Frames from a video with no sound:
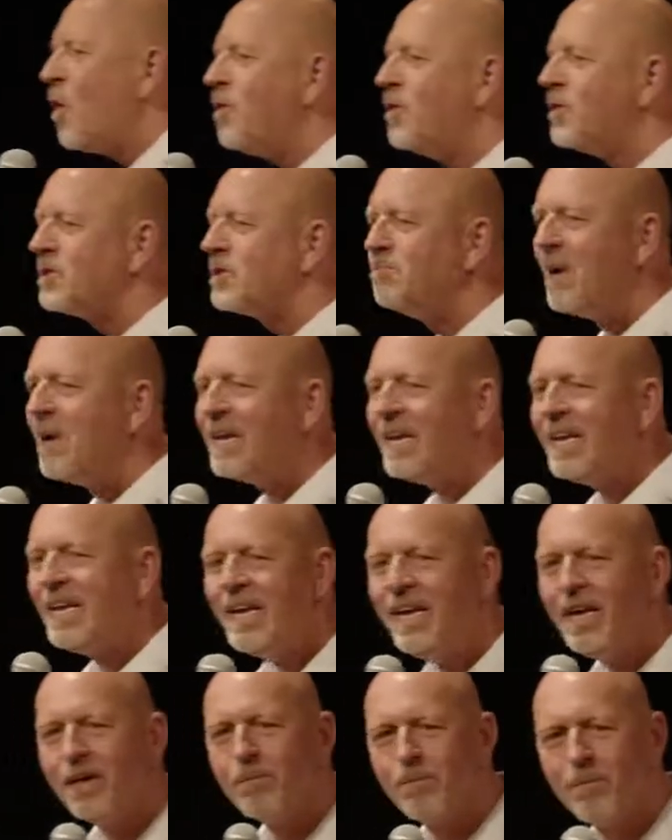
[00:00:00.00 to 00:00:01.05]
there's many
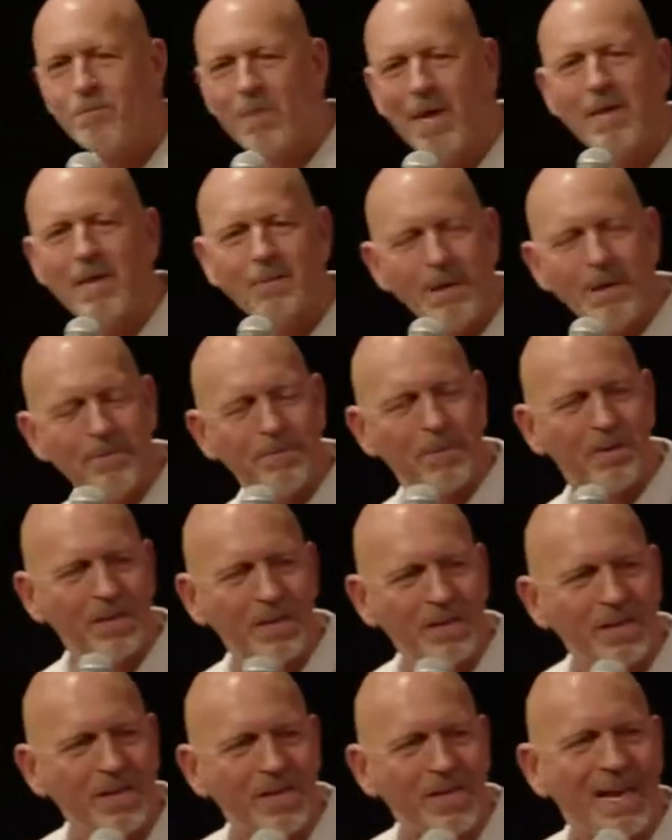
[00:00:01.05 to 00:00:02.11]
here, many people
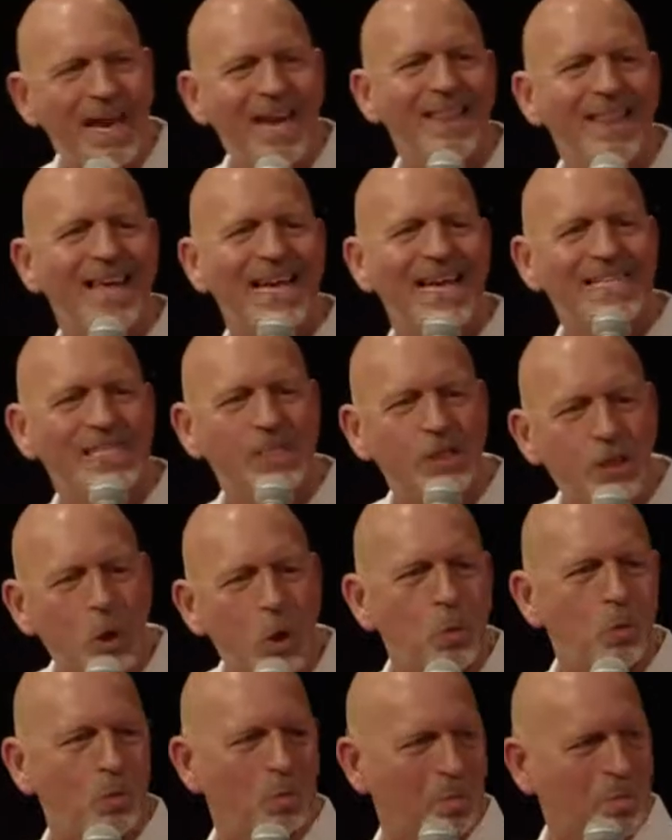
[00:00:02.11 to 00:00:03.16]
here today that
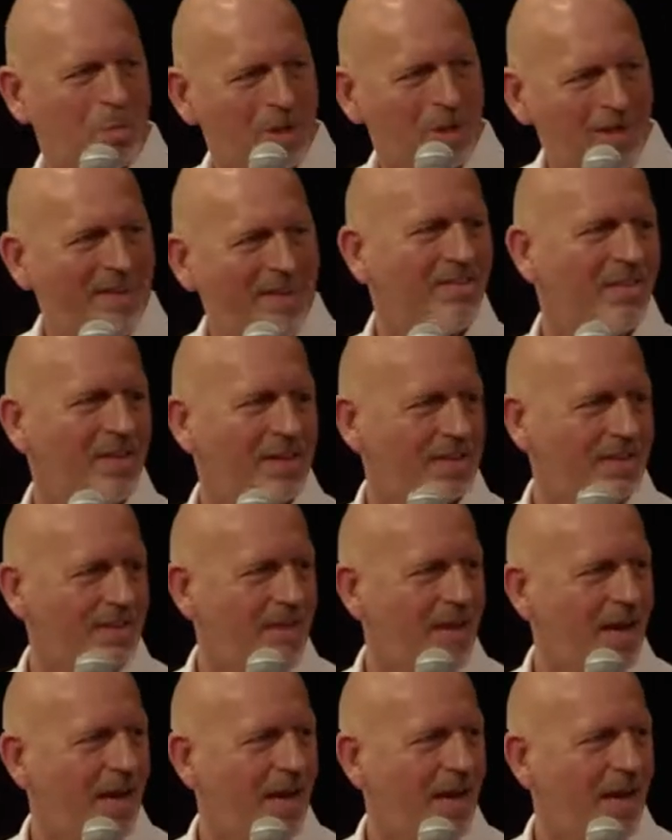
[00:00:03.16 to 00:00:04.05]
don't believe this